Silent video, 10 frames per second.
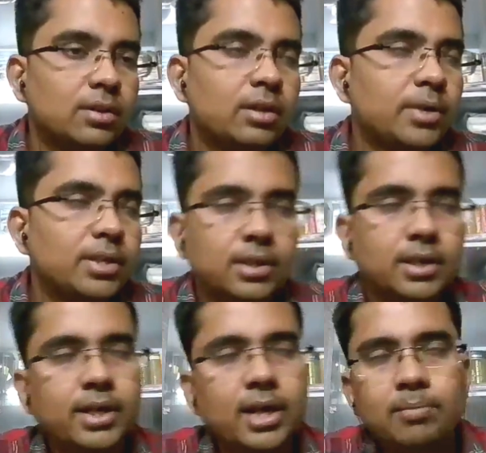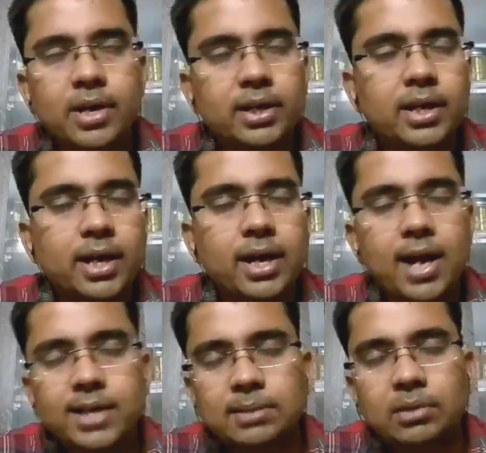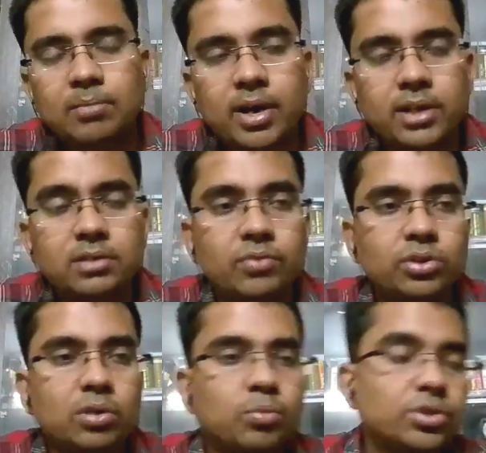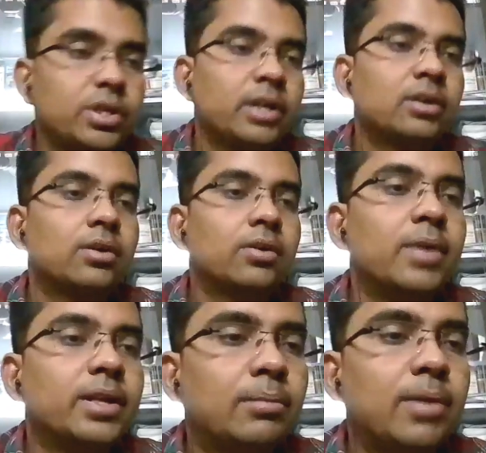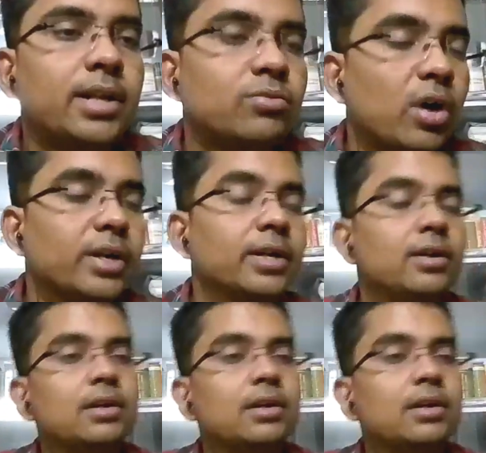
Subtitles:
That means he can accept the marriage without proceeding to make the marriage void.